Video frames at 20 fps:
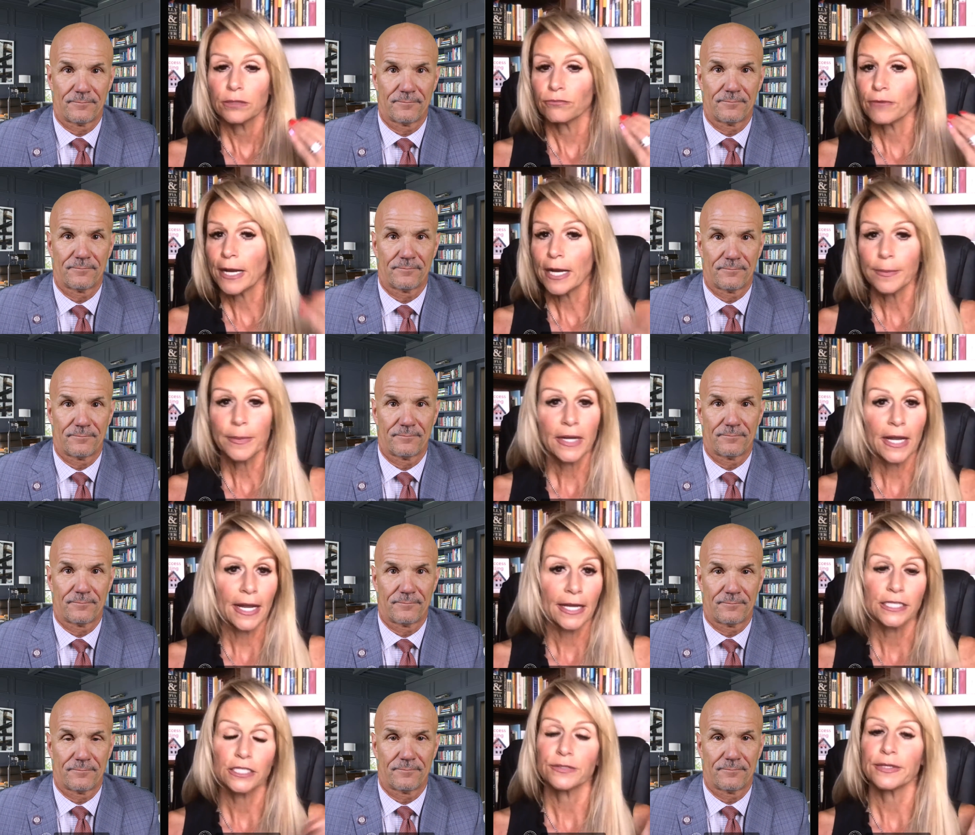Speaker 1: write up a
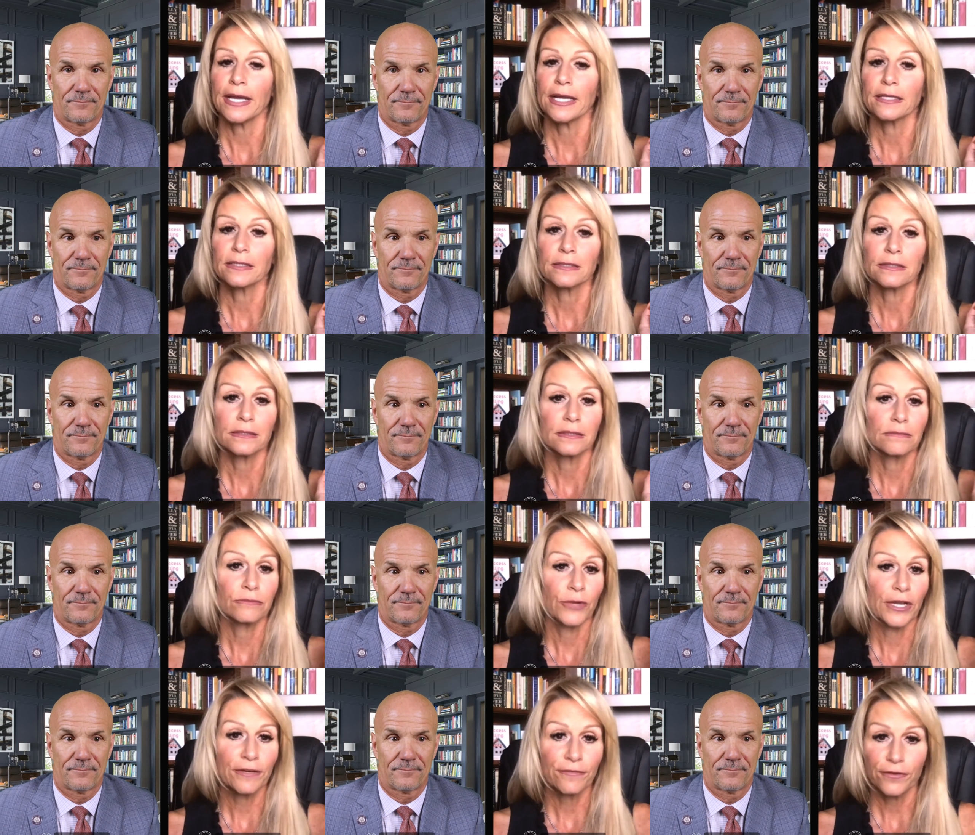contract,
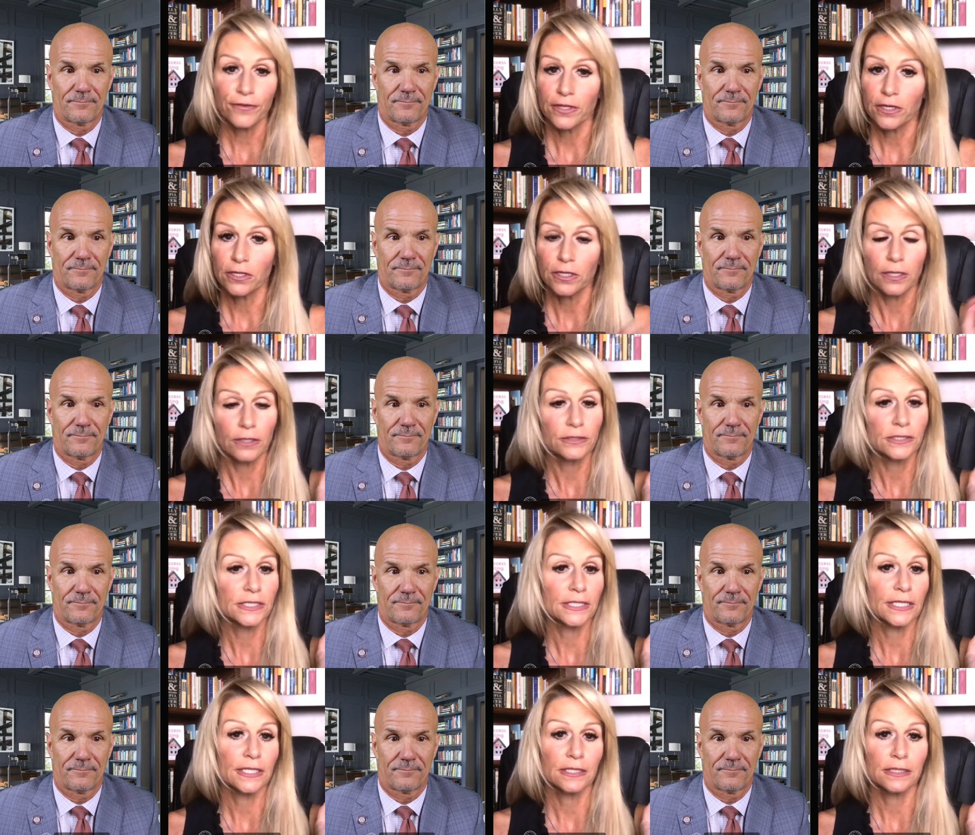wait for the
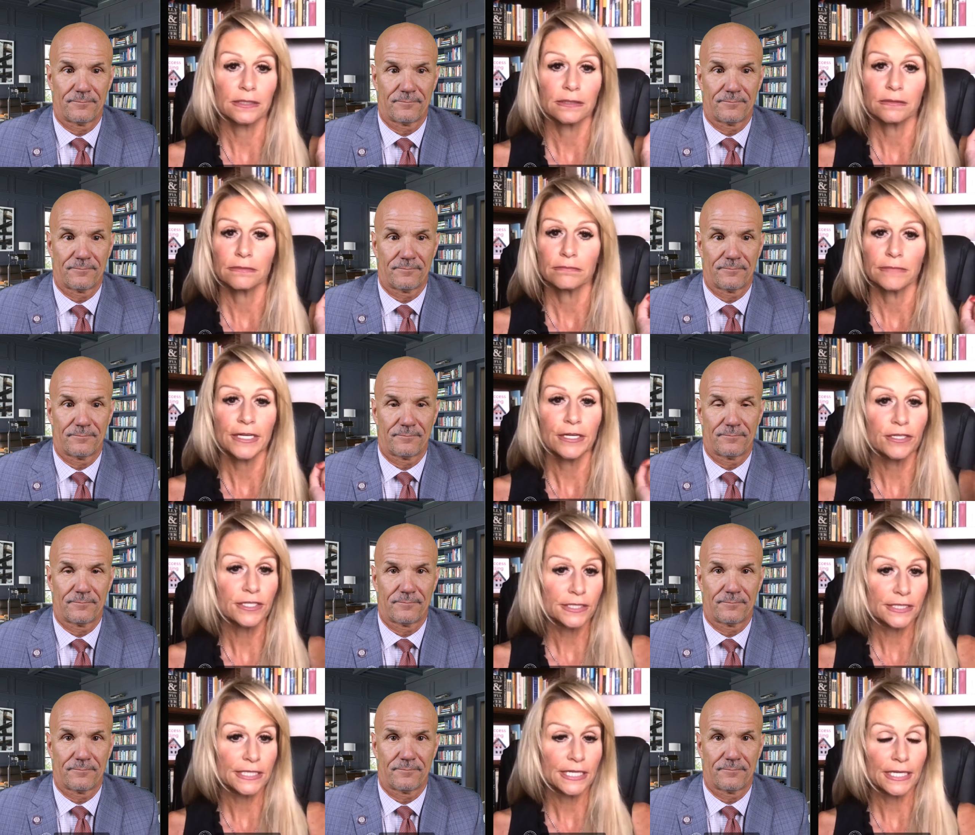closing,
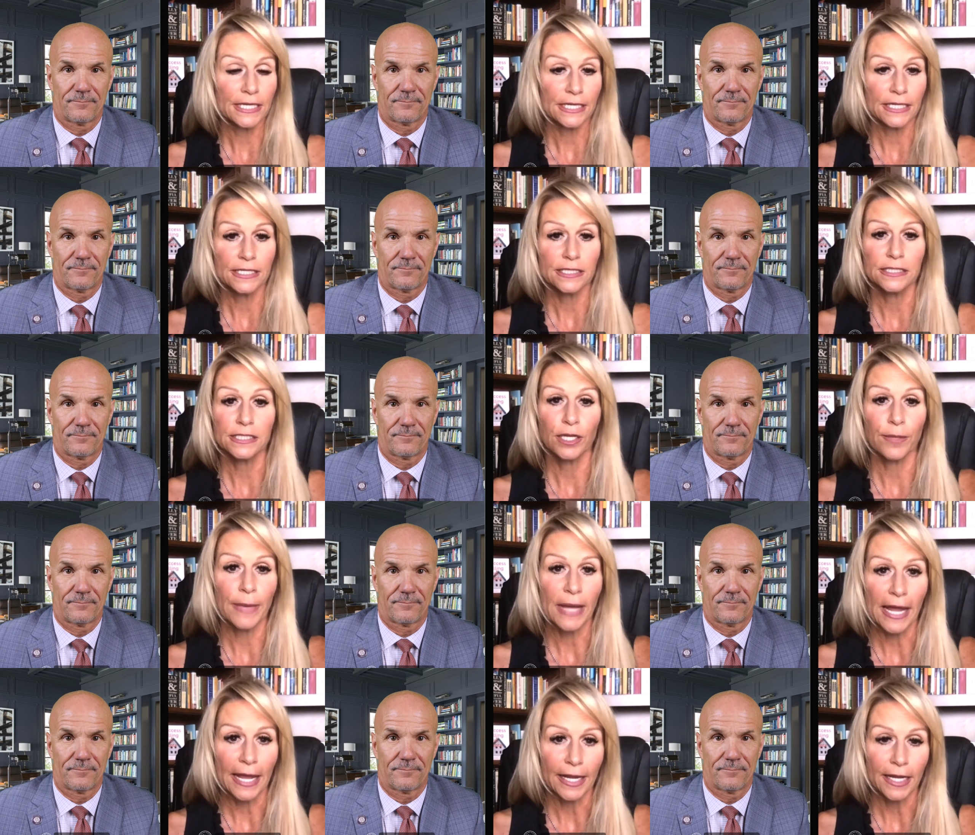here's the keys,
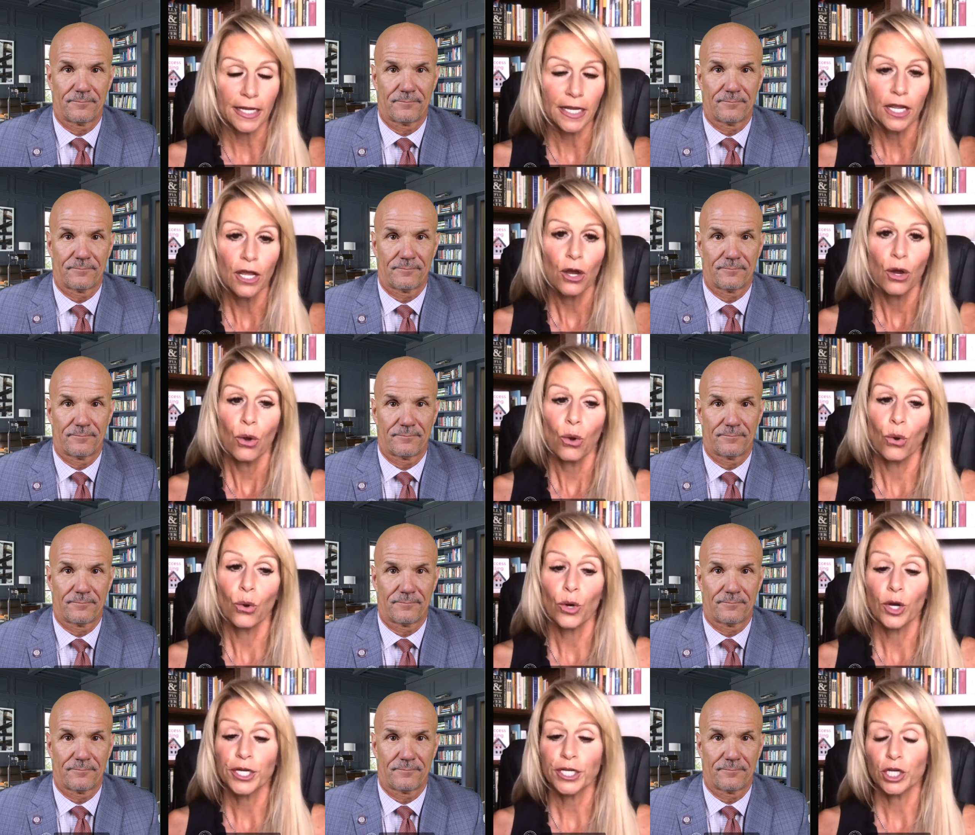goodbye
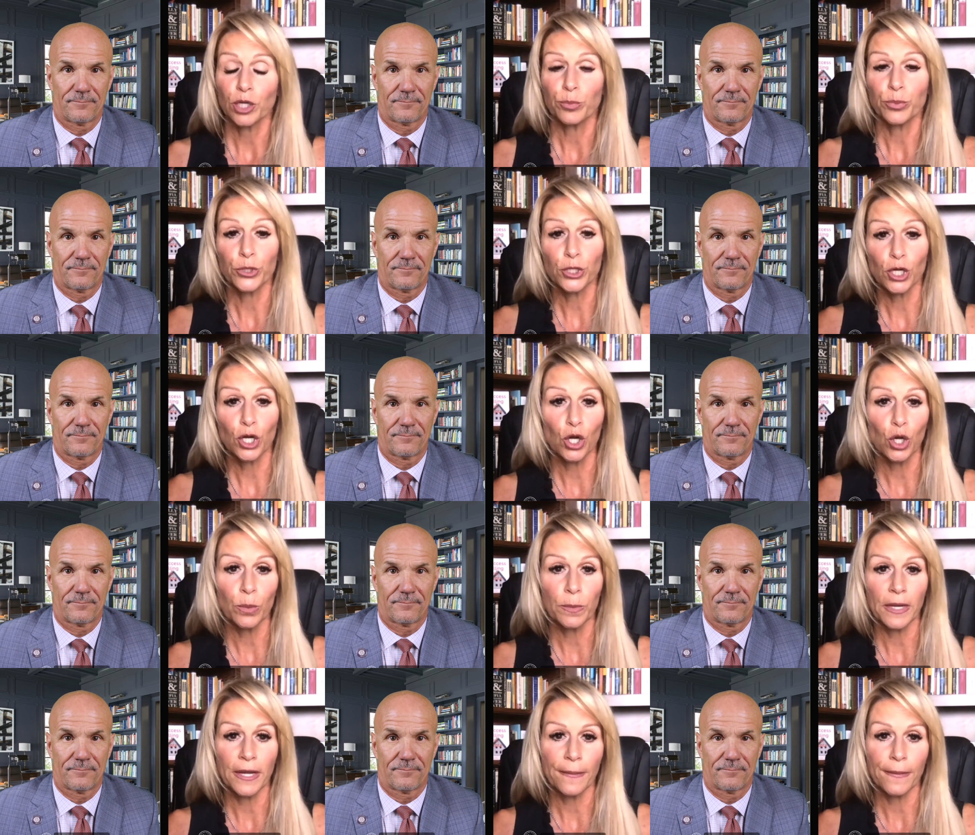or you know put a
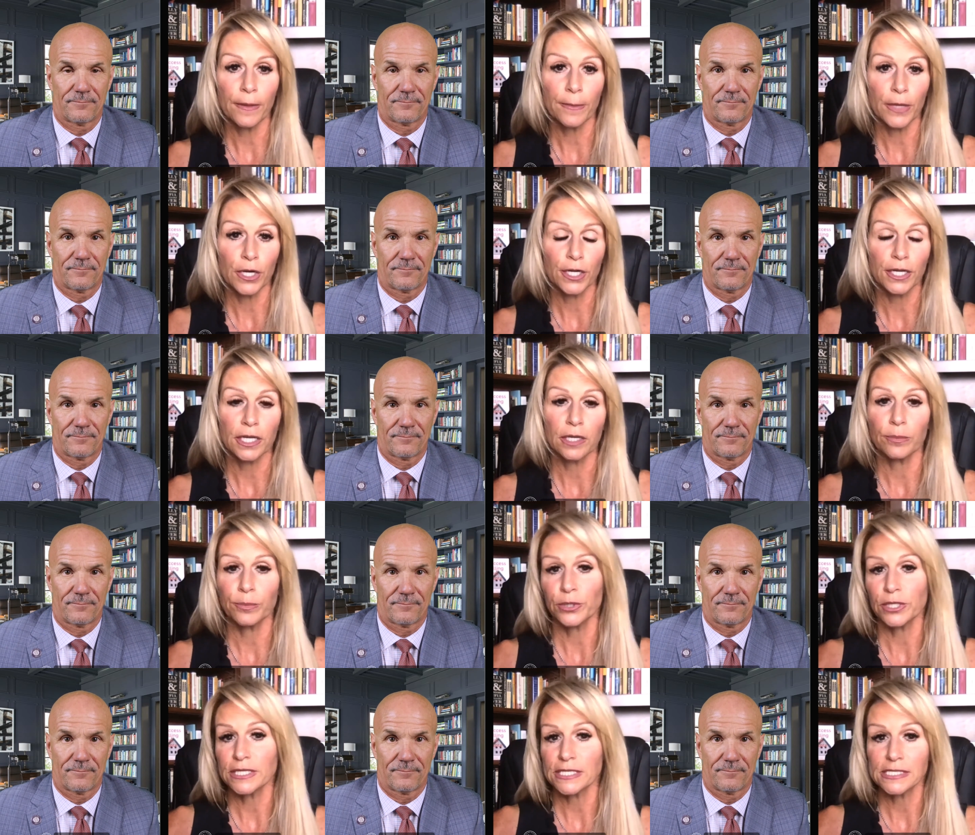home on the
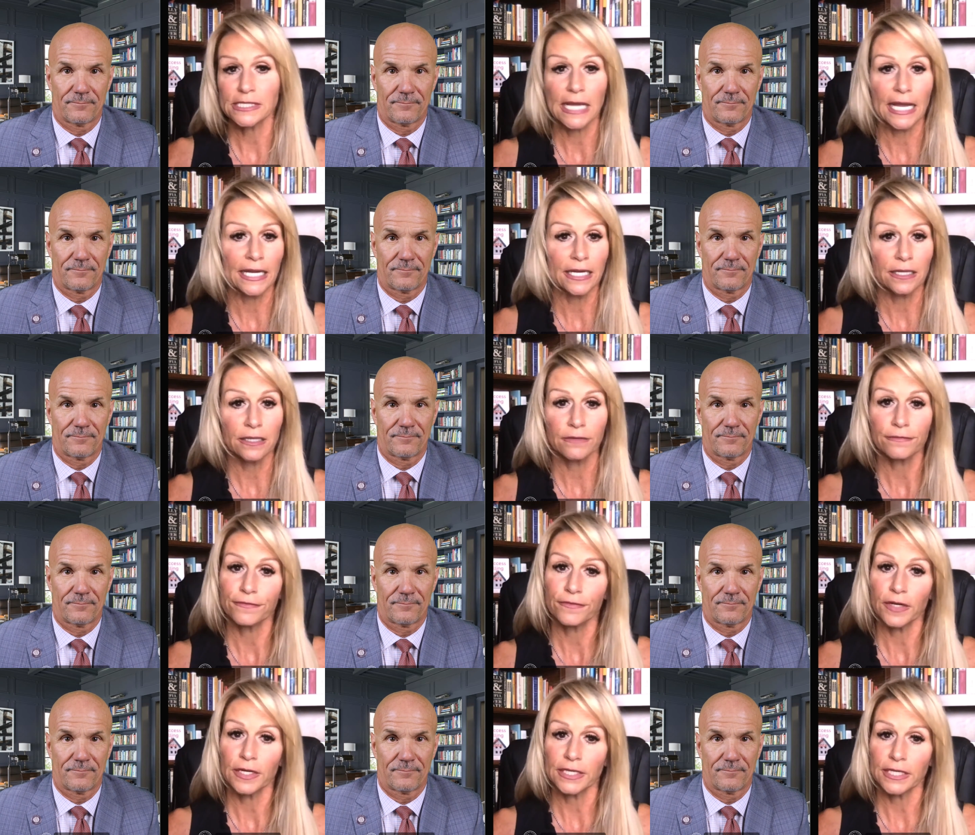market put a sign in
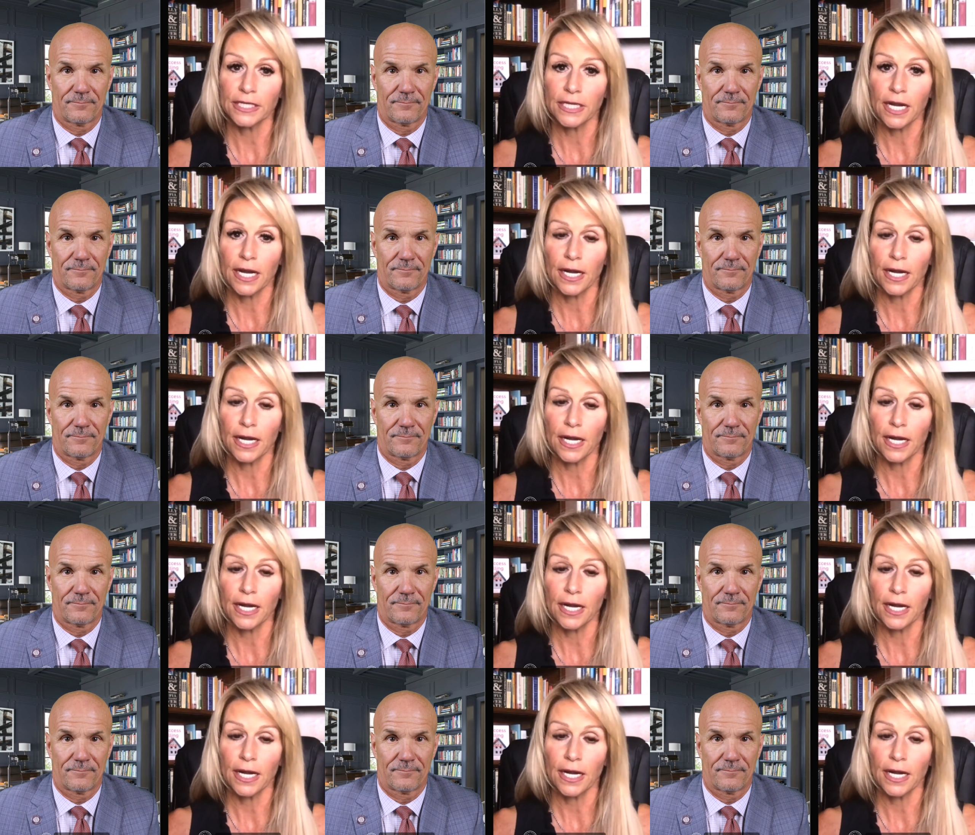the front